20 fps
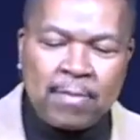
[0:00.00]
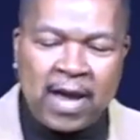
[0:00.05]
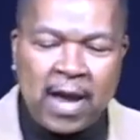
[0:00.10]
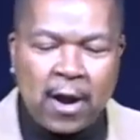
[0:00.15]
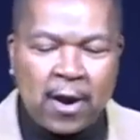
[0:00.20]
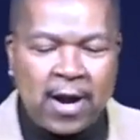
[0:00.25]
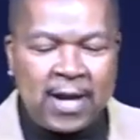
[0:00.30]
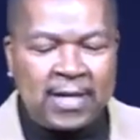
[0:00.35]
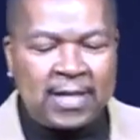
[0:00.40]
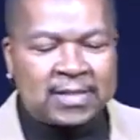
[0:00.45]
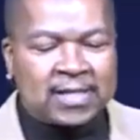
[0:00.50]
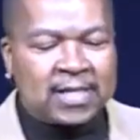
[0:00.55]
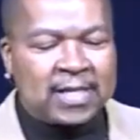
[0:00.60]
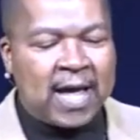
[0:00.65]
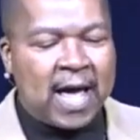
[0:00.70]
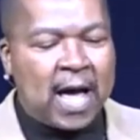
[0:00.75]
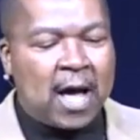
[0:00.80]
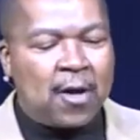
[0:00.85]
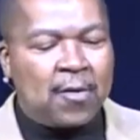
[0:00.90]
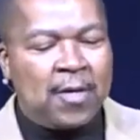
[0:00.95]
married, listen
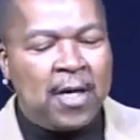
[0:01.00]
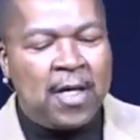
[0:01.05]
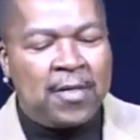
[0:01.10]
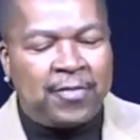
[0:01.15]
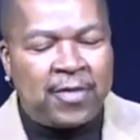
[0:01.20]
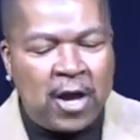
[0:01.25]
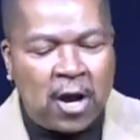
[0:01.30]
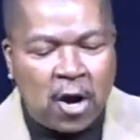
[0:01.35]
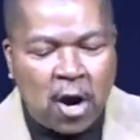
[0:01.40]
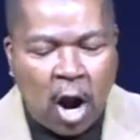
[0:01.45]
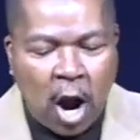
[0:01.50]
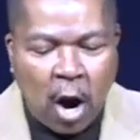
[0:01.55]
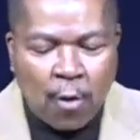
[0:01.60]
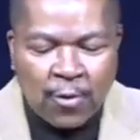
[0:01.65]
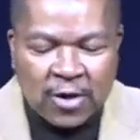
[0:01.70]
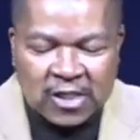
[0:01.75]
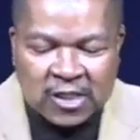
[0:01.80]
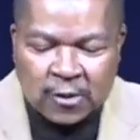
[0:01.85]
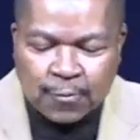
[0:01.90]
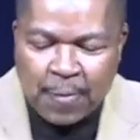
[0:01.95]
now, there are
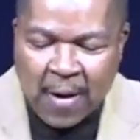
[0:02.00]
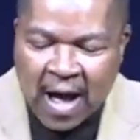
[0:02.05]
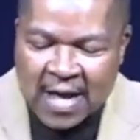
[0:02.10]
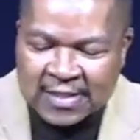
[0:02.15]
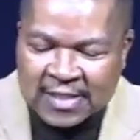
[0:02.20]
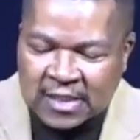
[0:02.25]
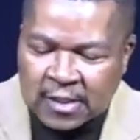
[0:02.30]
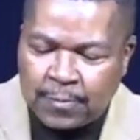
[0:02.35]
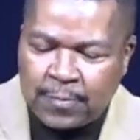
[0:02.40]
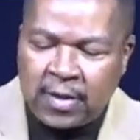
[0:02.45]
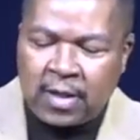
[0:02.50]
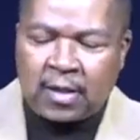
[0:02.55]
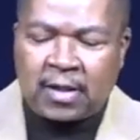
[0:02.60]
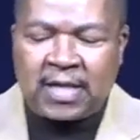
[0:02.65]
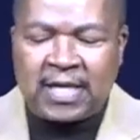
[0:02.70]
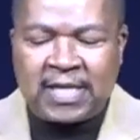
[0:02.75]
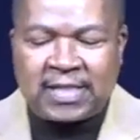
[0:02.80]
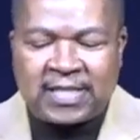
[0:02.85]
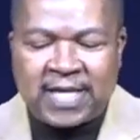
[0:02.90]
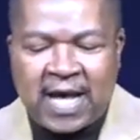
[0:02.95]

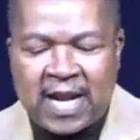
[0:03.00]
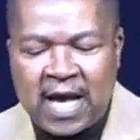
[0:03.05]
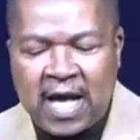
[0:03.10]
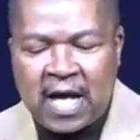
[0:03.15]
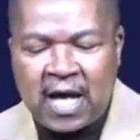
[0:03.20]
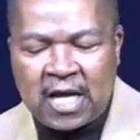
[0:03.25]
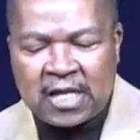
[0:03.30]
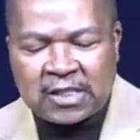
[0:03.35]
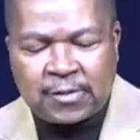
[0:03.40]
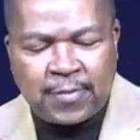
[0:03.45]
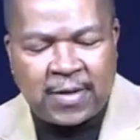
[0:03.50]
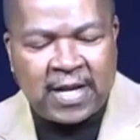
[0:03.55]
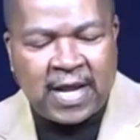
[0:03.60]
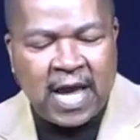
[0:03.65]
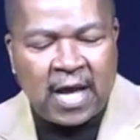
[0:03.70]
responsibilities that a husband